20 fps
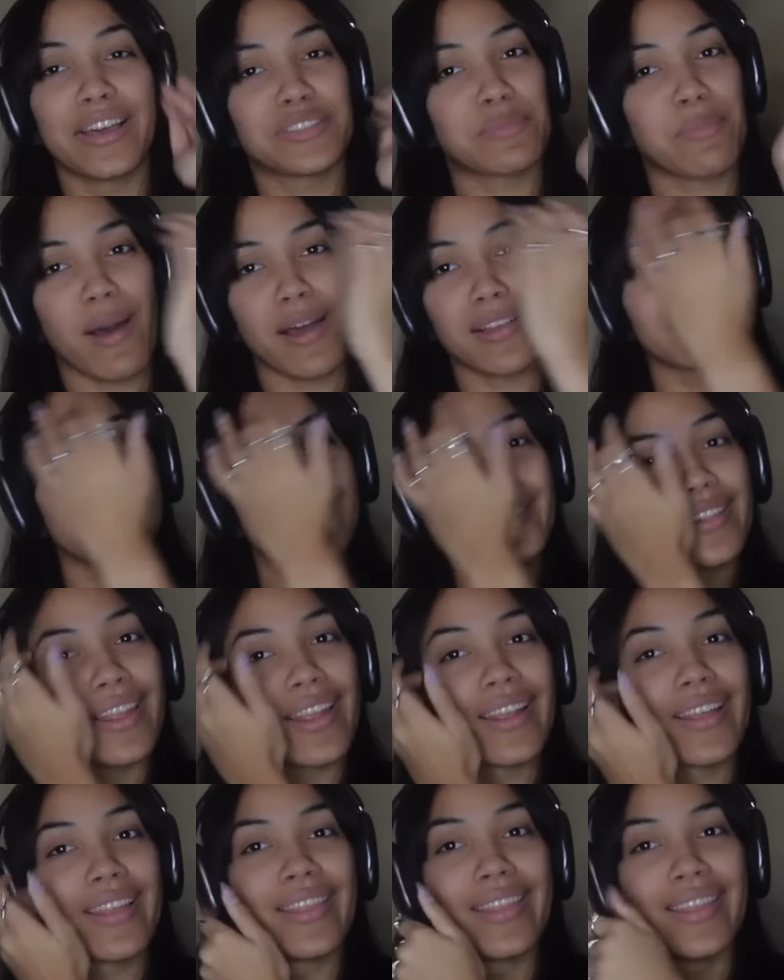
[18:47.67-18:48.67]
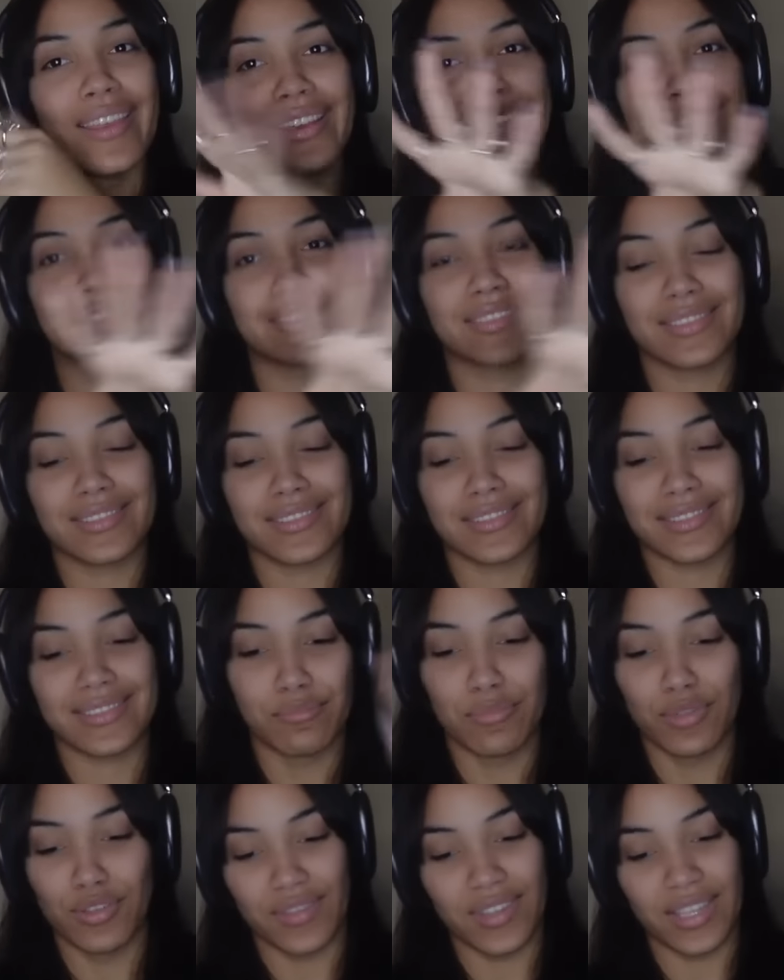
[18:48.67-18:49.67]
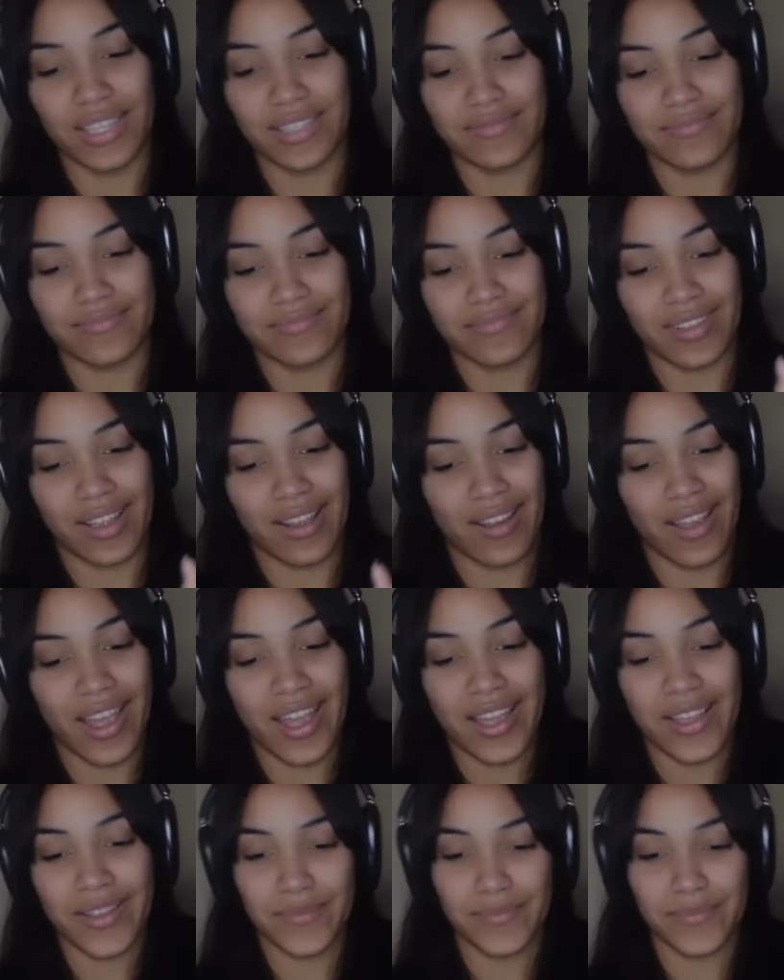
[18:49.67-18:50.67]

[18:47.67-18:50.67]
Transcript: sponsored this movie. Okay.